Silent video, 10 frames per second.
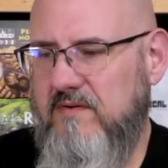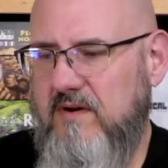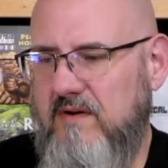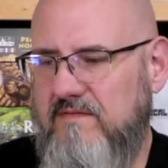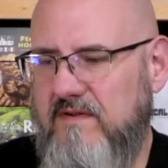
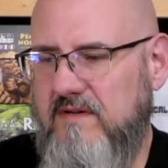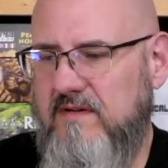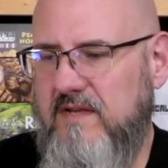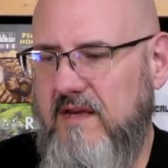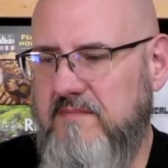
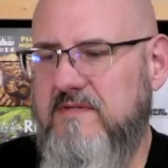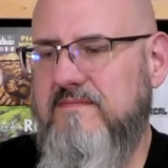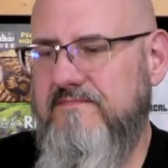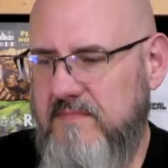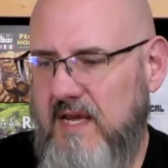crowdfunded games.
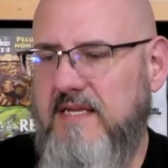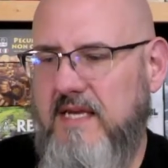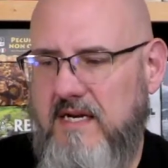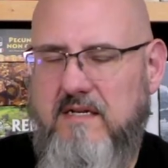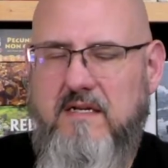I
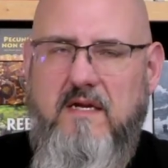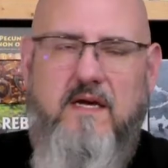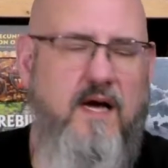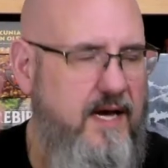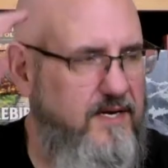get it.
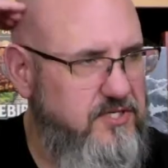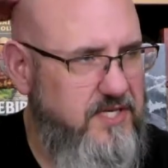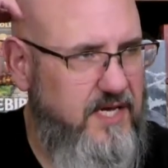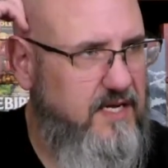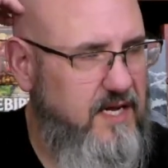I
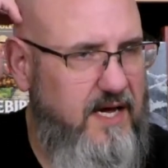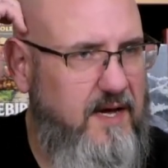understand.